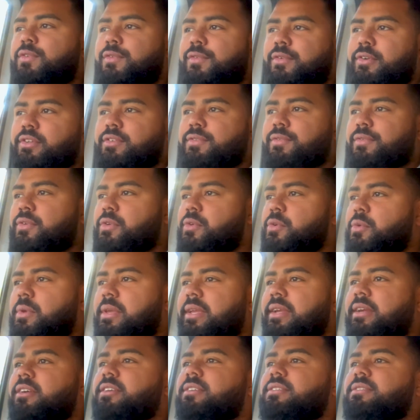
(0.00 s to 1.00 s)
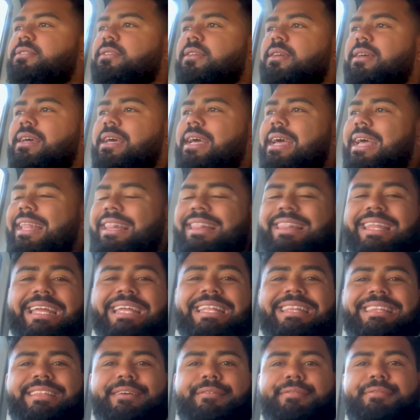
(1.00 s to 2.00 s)
first few years
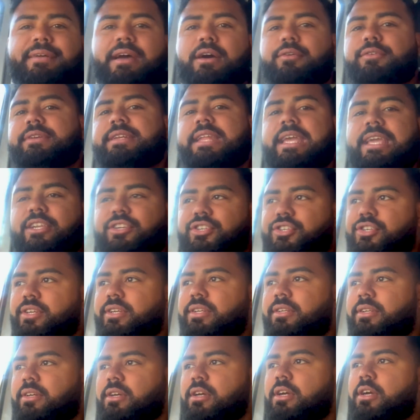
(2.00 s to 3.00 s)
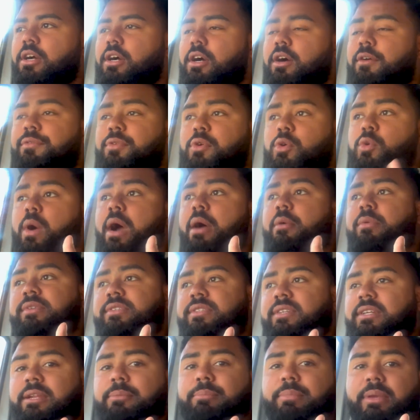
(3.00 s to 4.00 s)
laid the foundation of who I was
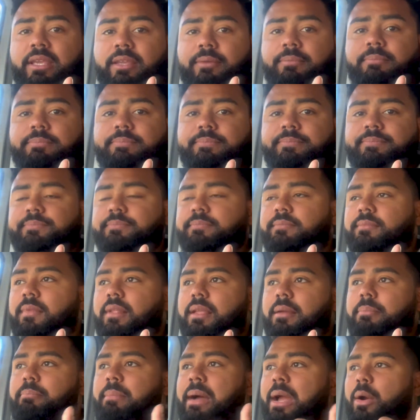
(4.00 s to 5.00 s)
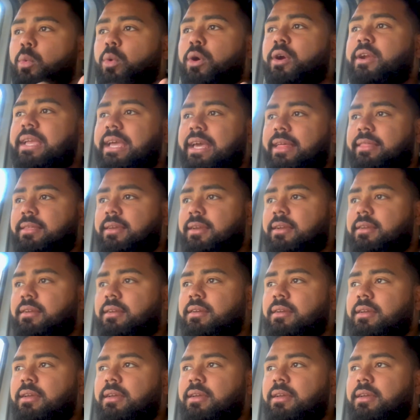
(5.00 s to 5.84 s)
going to be, my work ethic,